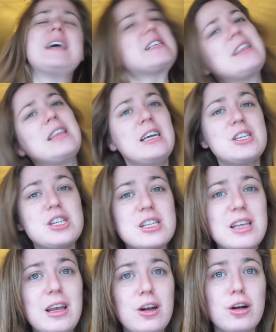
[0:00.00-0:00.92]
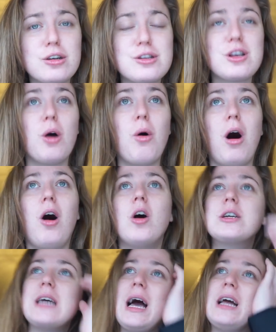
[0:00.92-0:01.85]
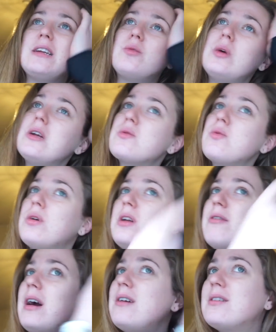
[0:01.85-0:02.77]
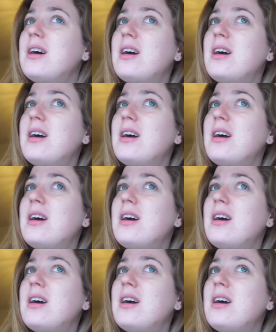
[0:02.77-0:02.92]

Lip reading: So I think it's just, it looked so odd, and when I was walking around,